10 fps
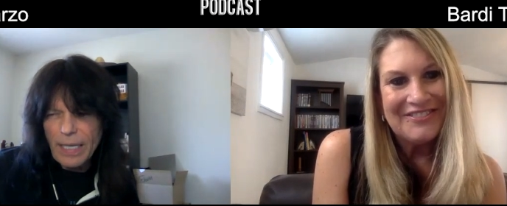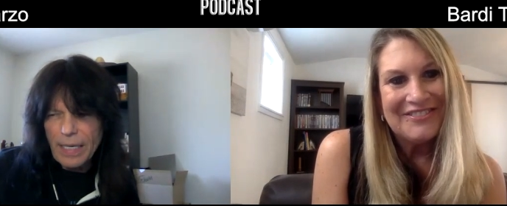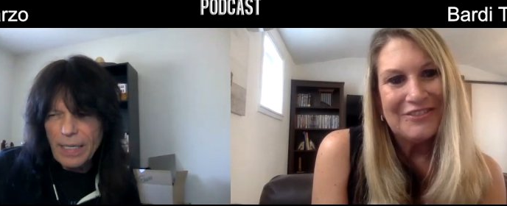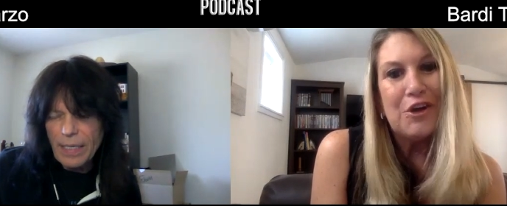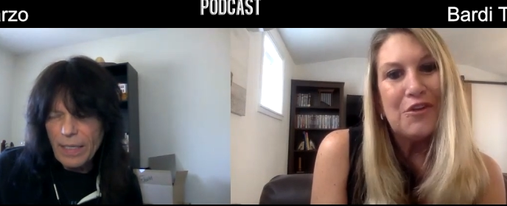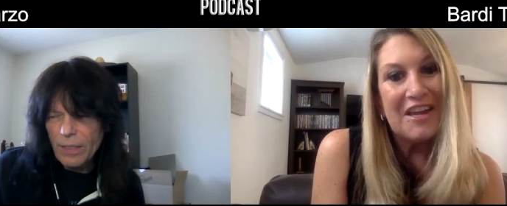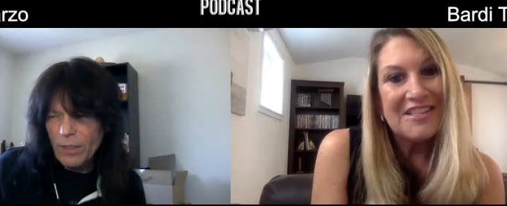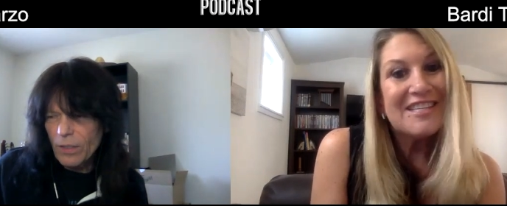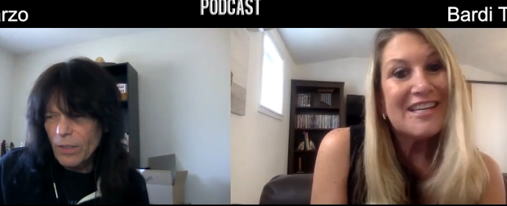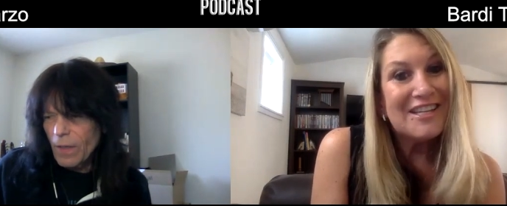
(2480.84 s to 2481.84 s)
Speaker 1: That is.
Speaker 2: No,
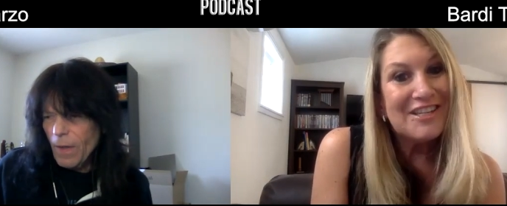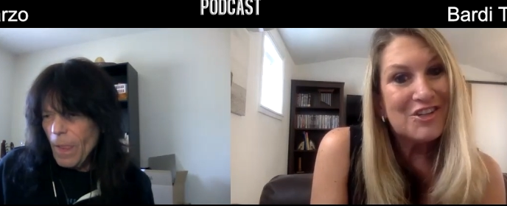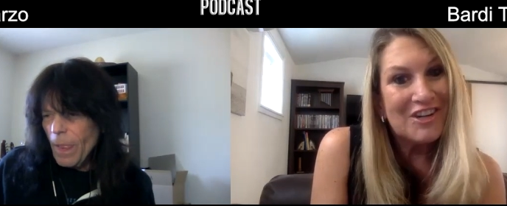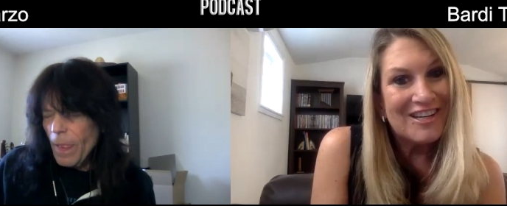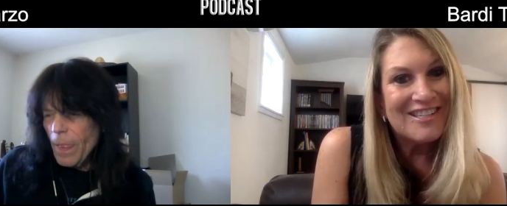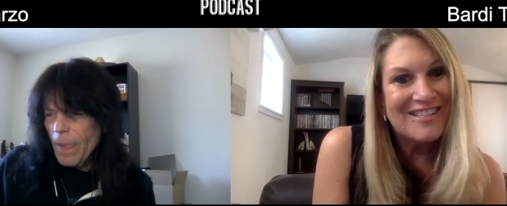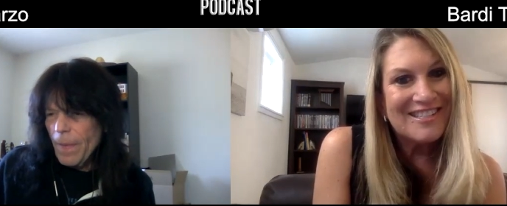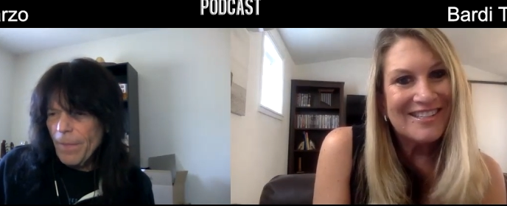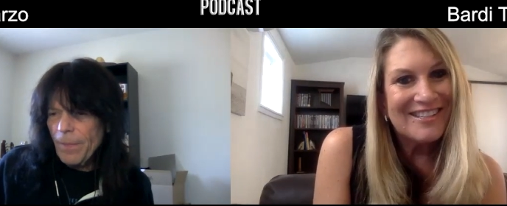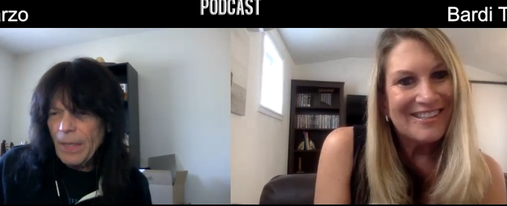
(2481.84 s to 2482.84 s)
that's an
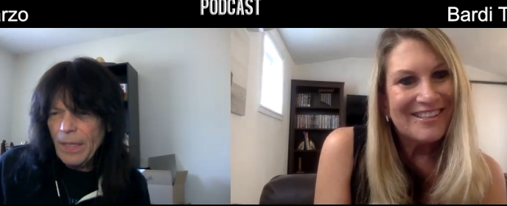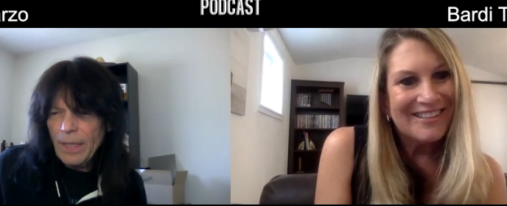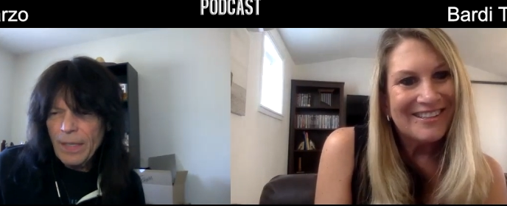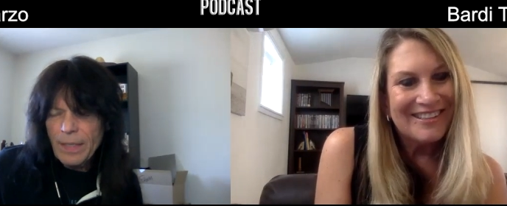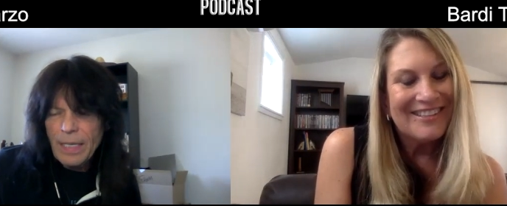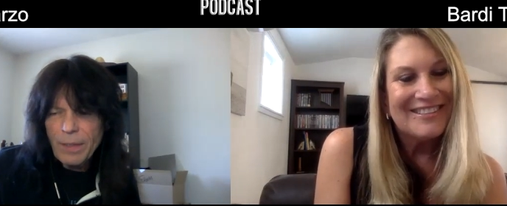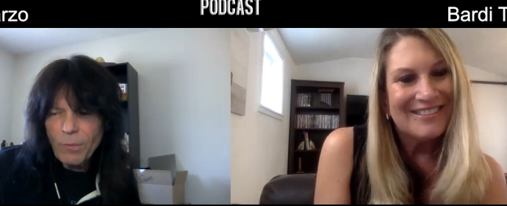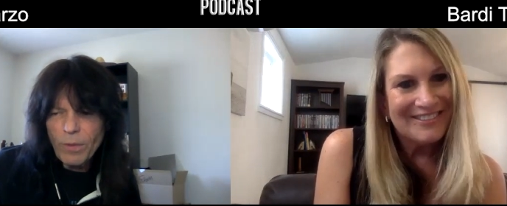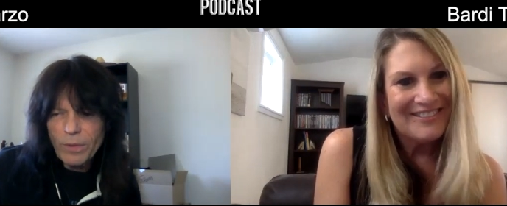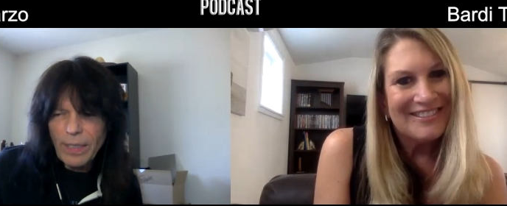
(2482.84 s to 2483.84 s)
interest.
Speaker 1: Yeah. It
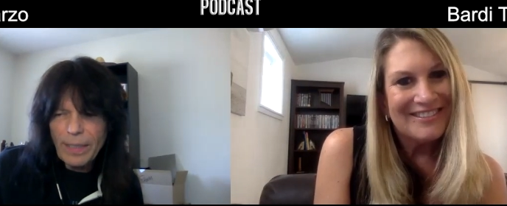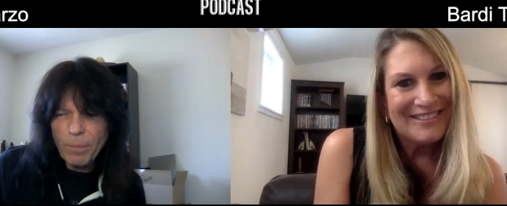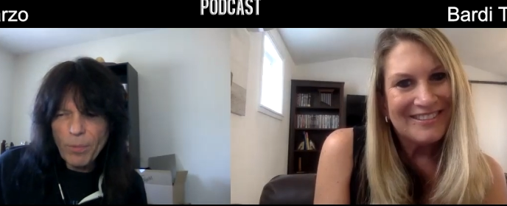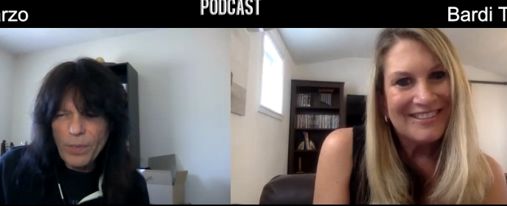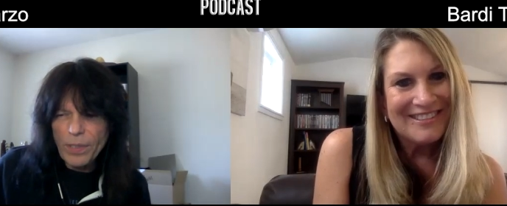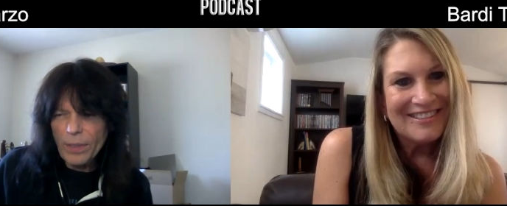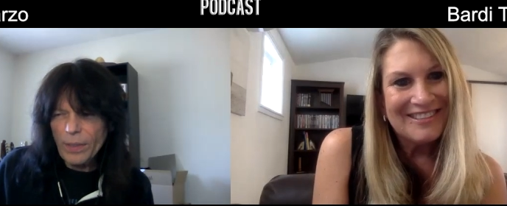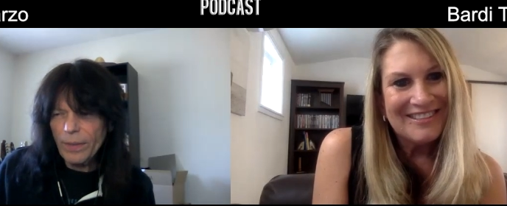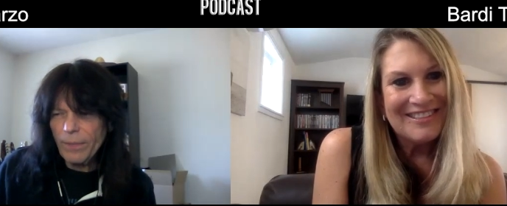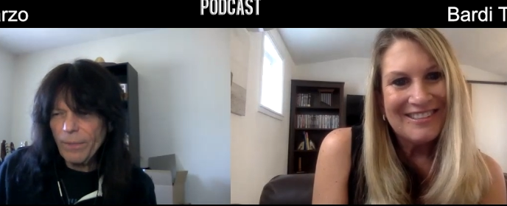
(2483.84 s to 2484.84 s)
was like
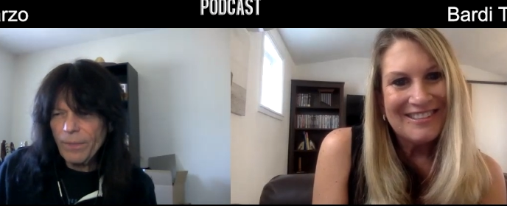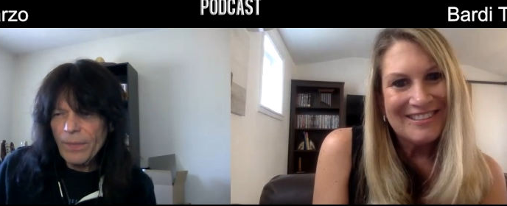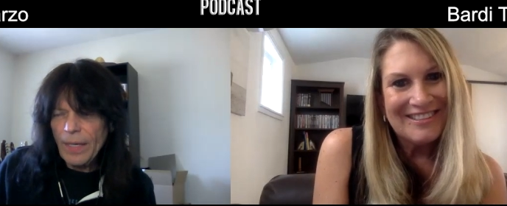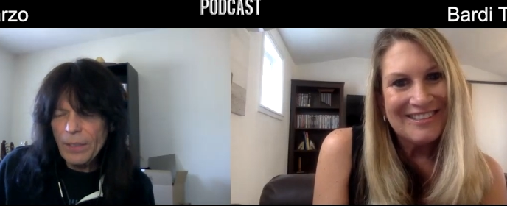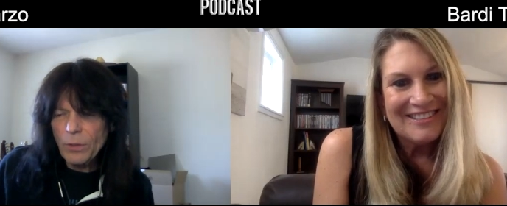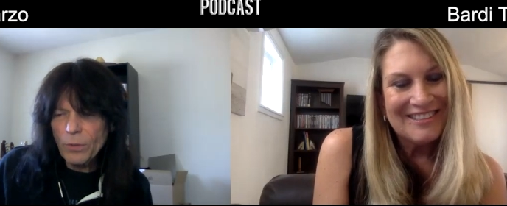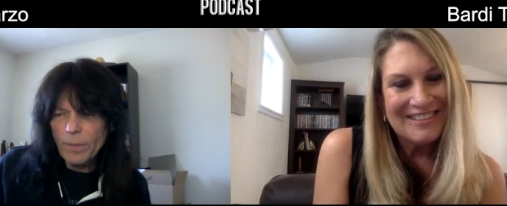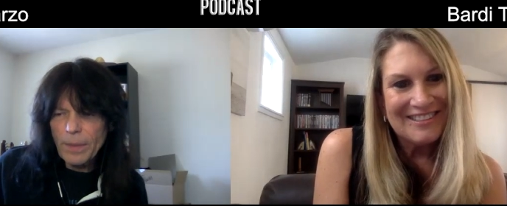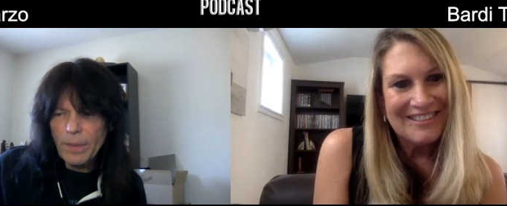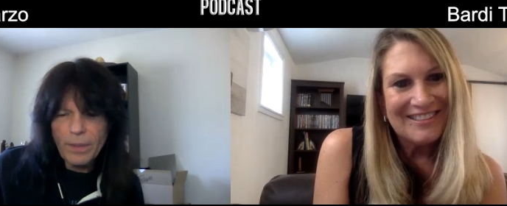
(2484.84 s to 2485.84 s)
breathing. I do it
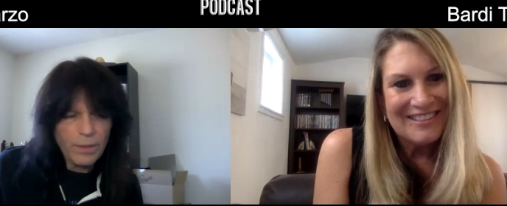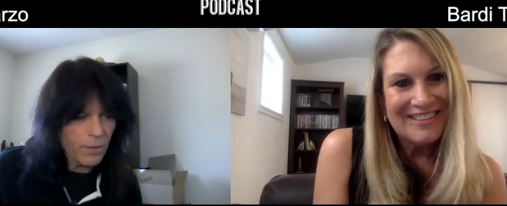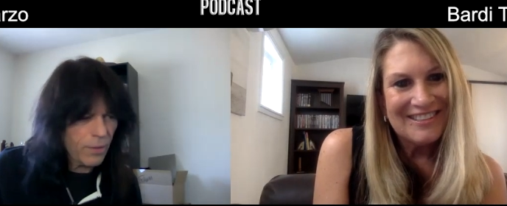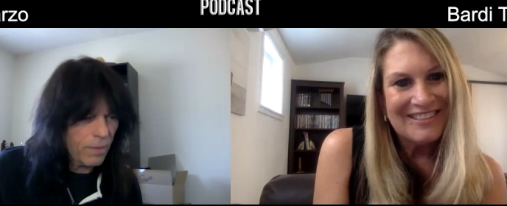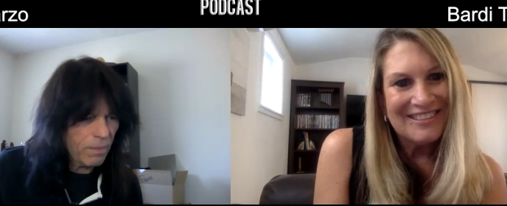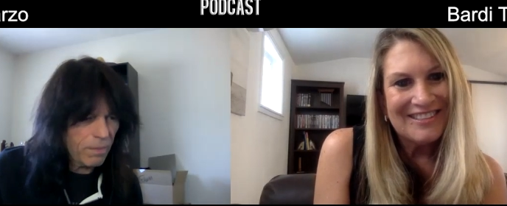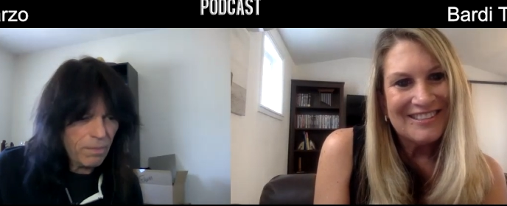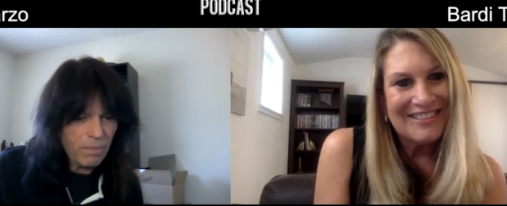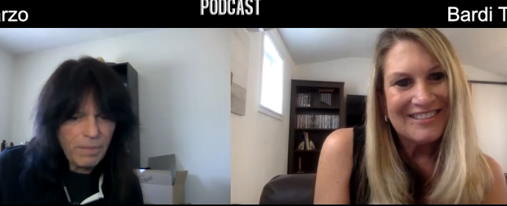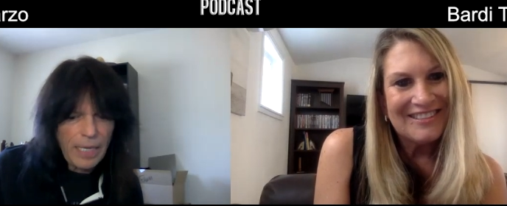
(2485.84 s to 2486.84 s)
because
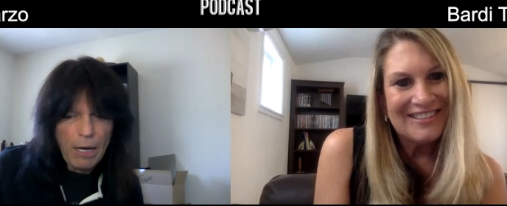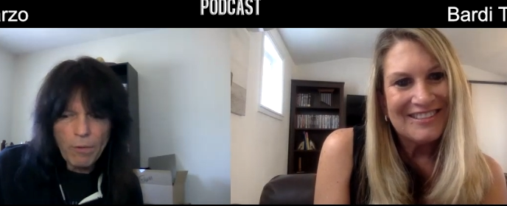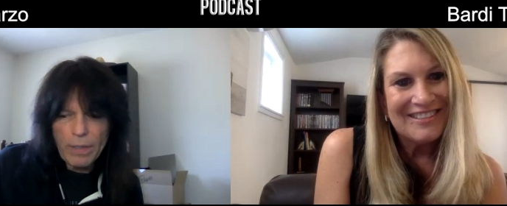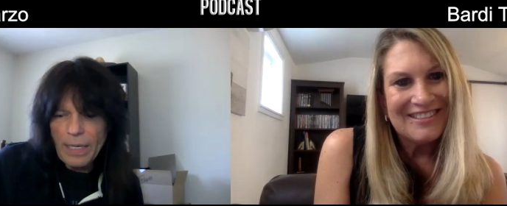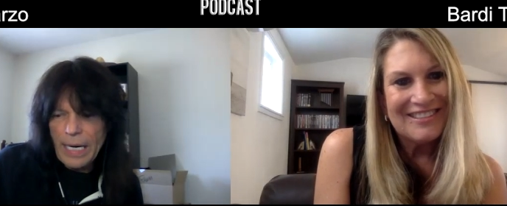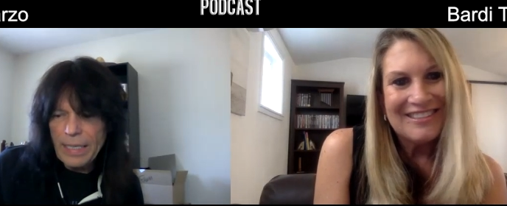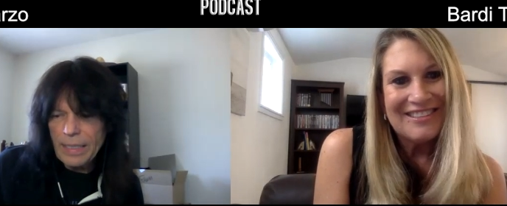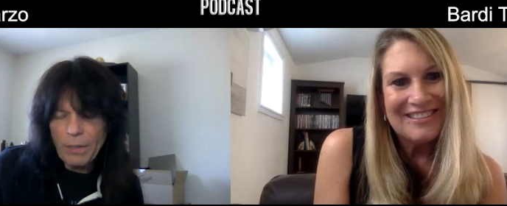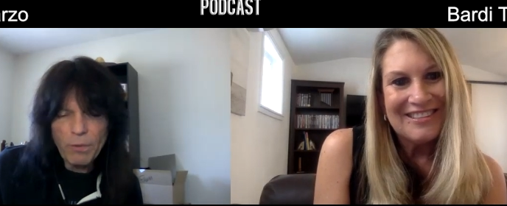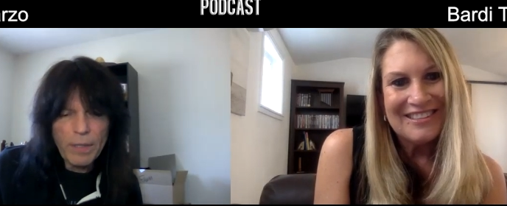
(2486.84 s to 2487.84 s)
I
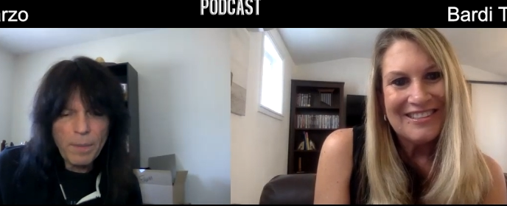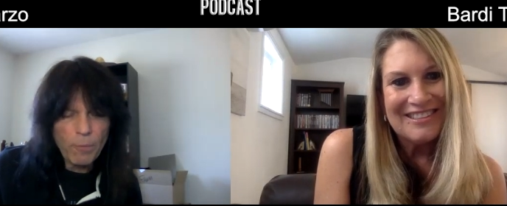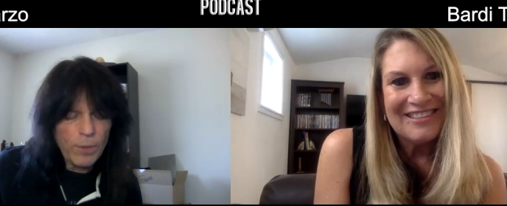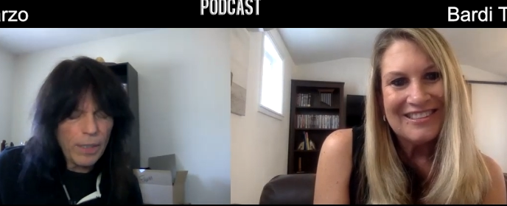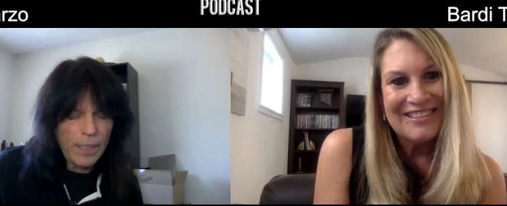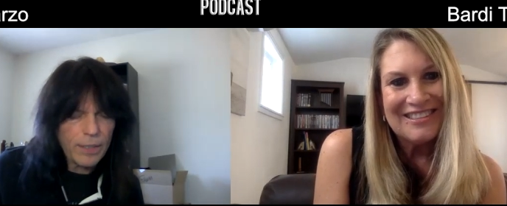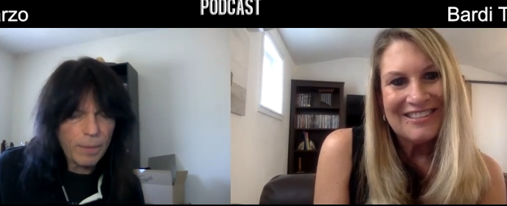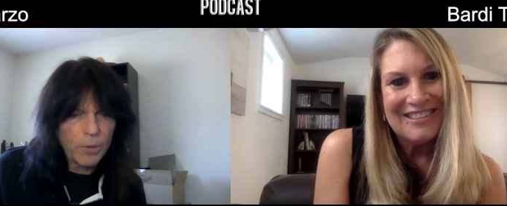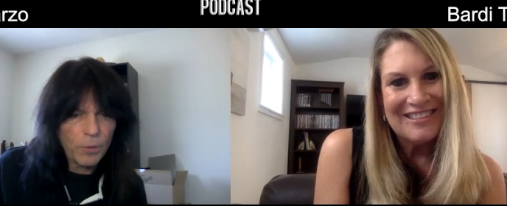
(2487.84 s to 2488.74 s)
don't even realize I'm